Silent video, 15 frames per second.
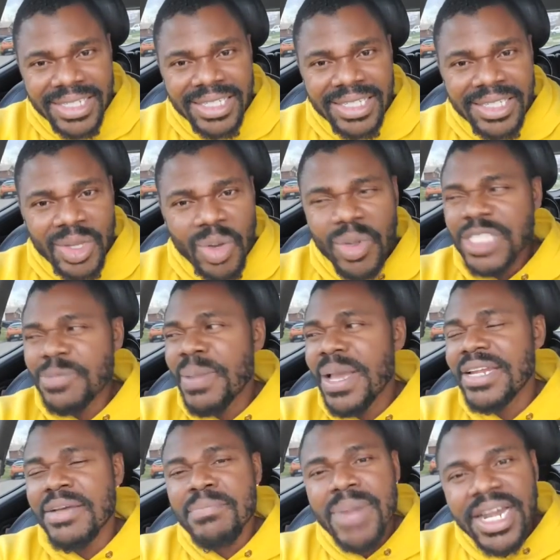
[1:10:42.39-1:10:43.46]
Like,
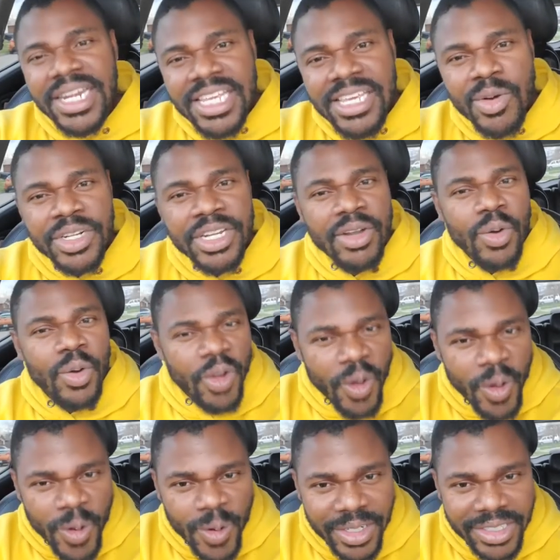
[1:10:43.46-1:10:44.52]
how about us?
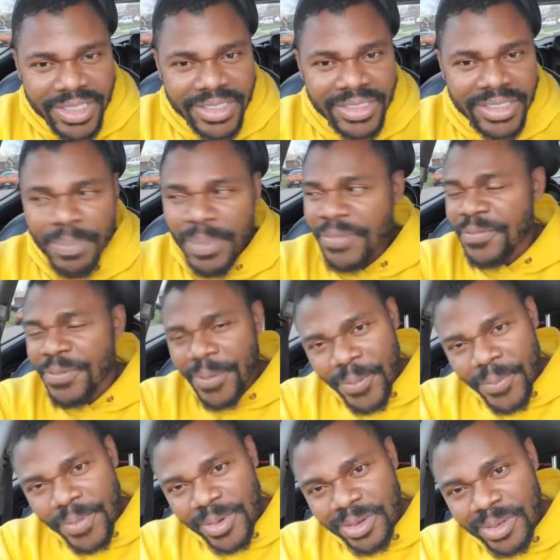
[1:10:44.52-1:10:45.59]
We spend the
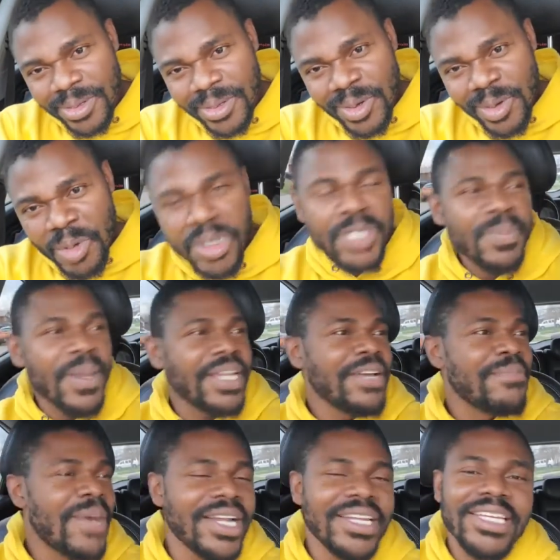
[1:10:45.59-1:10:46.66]
money on the
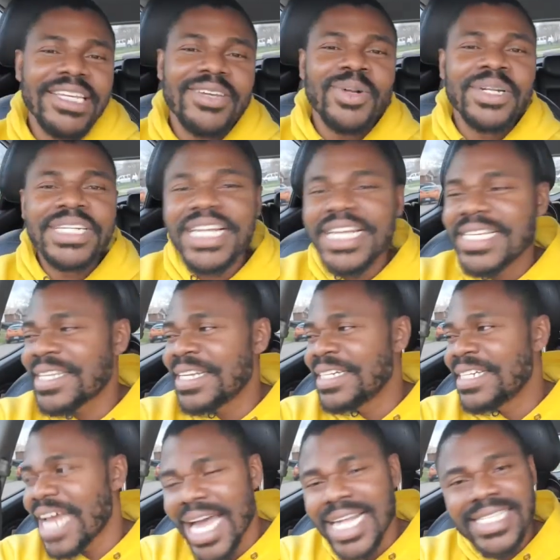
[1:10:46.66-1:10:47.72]
cologne, the perfume.
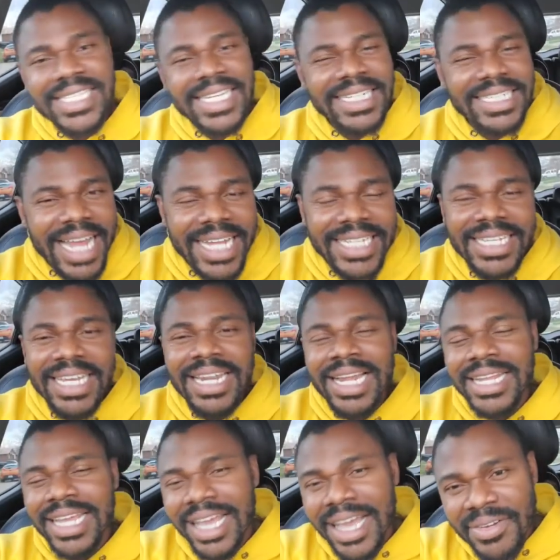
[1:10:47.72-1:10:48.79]
We spend the
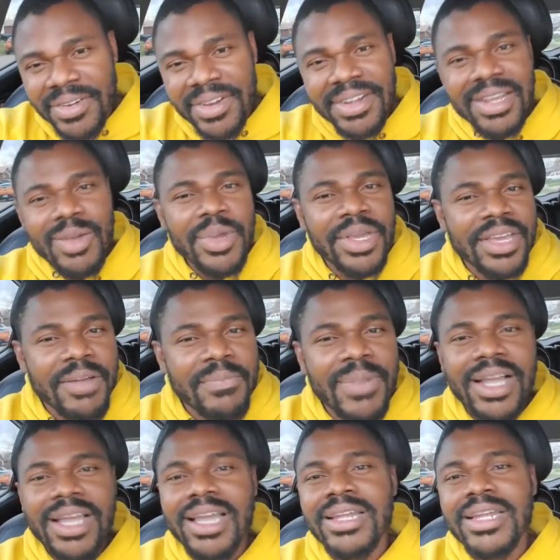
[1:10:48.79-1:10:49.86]
money on this and
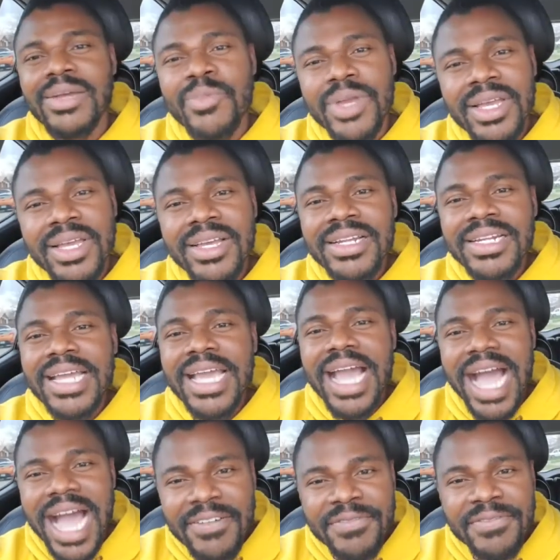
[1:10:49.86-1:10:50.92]
that and that. And at the
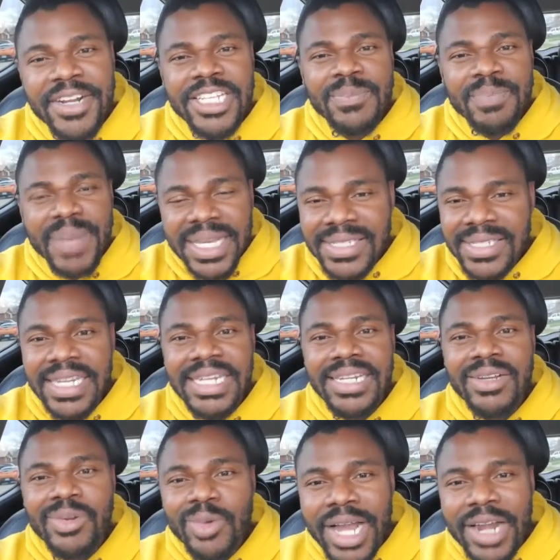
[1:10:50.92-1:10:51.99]
end of the day, we come back
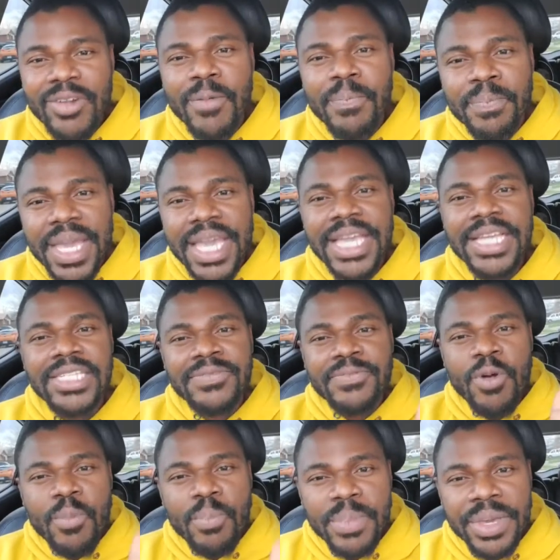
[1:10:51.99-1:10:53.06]
and then the
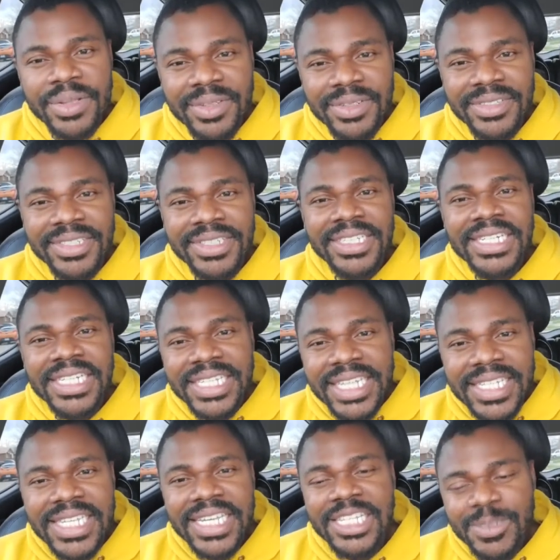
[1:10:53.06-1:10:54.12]
average person
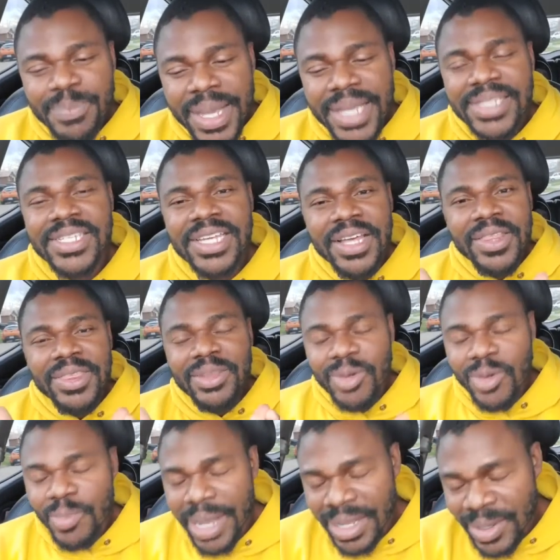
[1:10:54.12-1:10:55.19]
cannot pay his phone
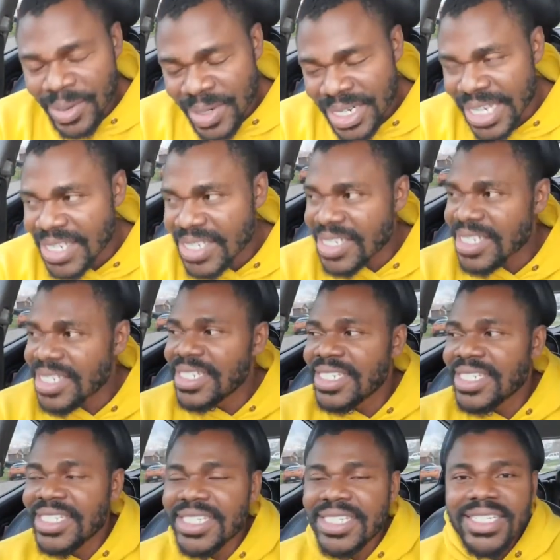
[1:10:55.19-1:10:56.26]
bill. Yet he
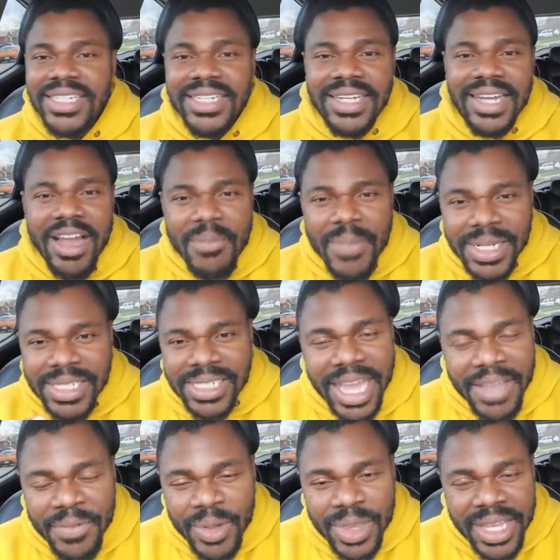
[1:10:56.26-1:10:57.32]
spends, oh my
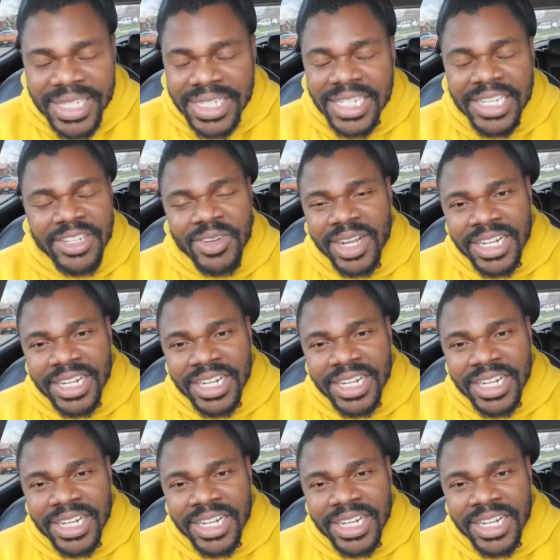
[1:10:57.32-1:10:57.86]
goodness.